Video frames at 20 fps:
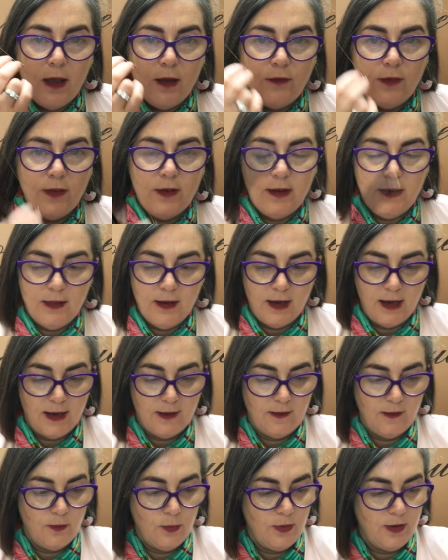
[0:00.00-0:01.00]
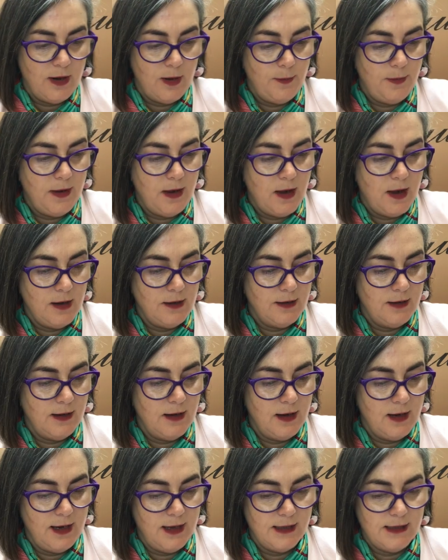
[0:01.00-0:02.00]
Obviously the glasses would not be on the
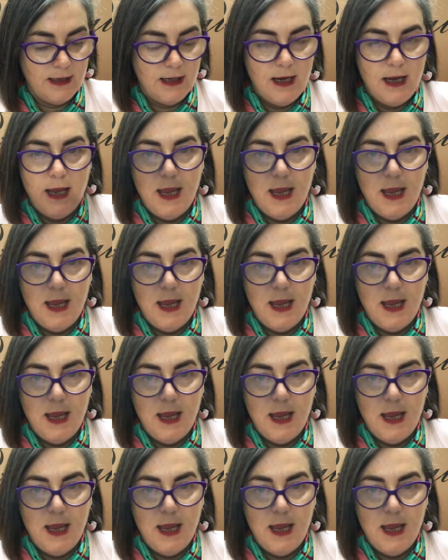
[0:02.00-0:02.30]
client.